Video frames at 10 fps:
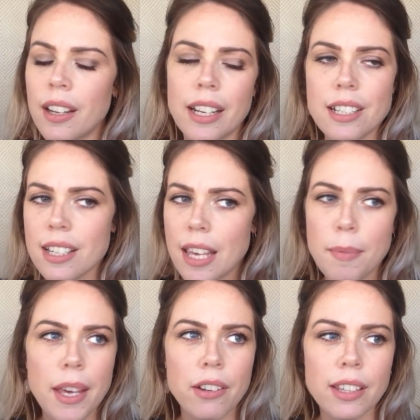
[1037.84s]
I just
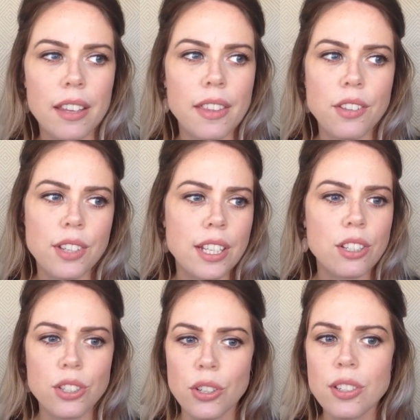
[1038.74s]
keep hearing that thing. You need
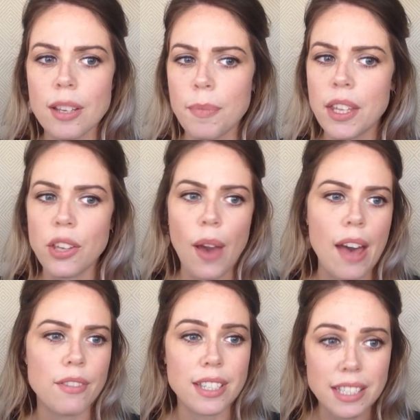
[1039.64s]
to do something you
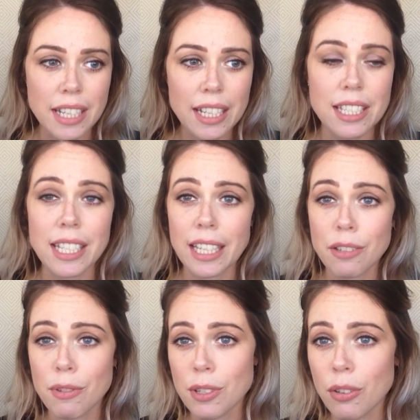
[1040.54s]
haven't done to get
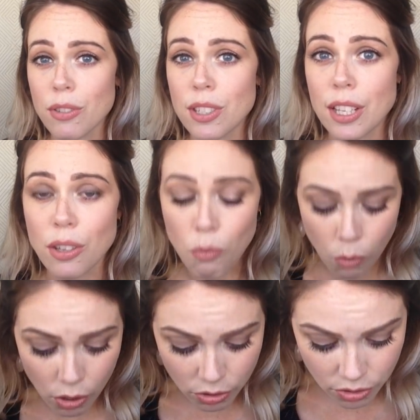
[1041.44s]
the results that you
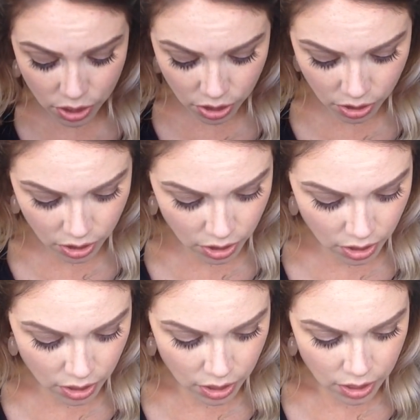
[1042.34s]
want.
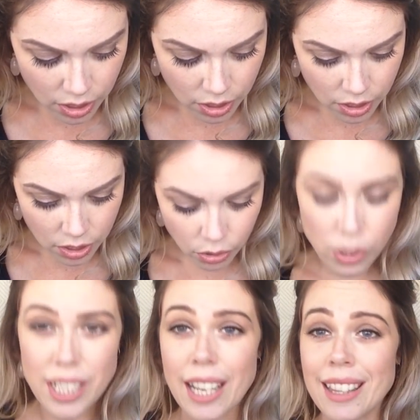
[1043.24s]
Or
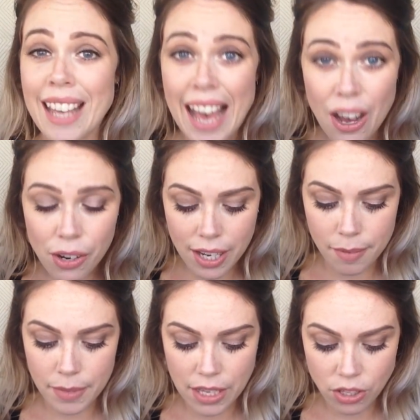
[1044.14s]
to get the
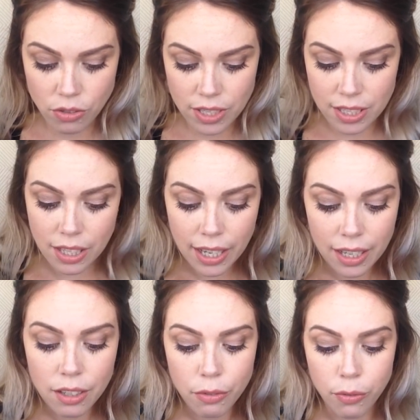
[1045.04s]
outcome that you
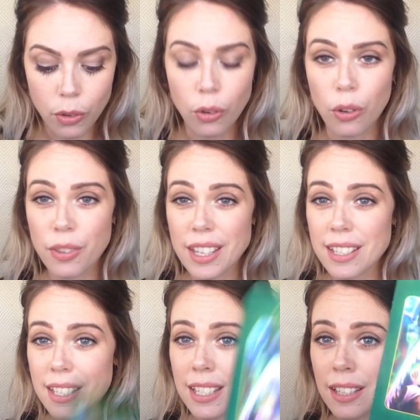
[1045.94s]
desire for
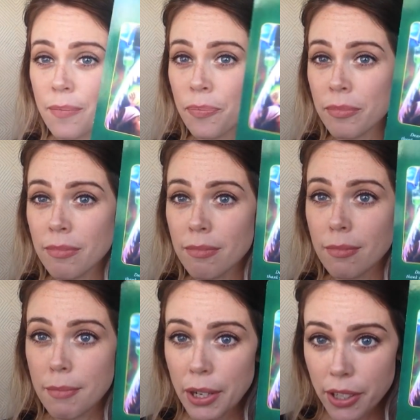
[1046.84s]
this
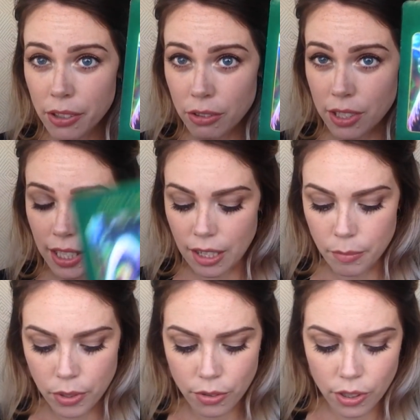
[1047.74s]
miracle to
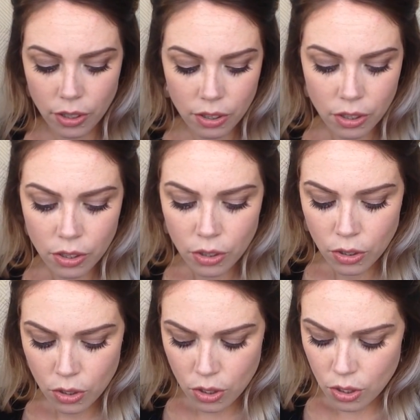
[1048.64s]
come through.
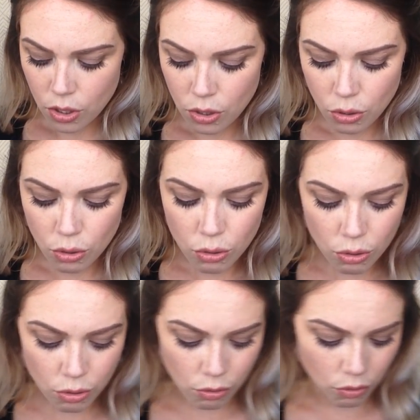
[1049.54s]

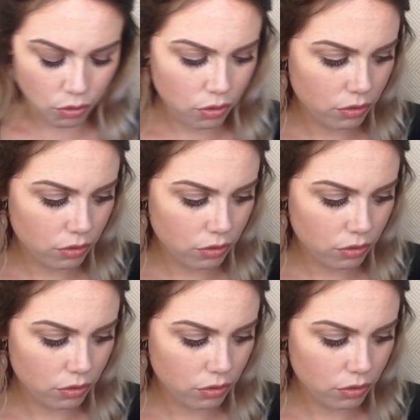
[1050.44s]
Ooh.